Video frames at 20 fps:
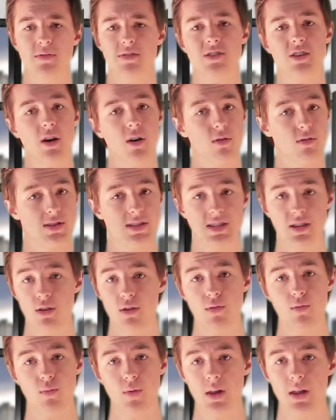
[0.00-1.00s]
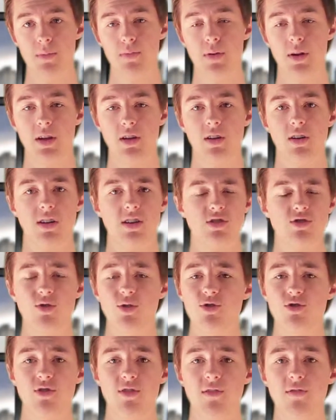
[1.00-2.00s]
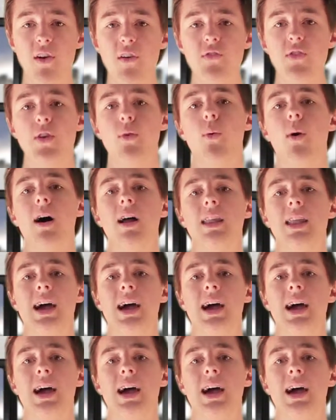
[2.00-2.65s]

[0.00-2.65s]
So still really pretty good because 250-watt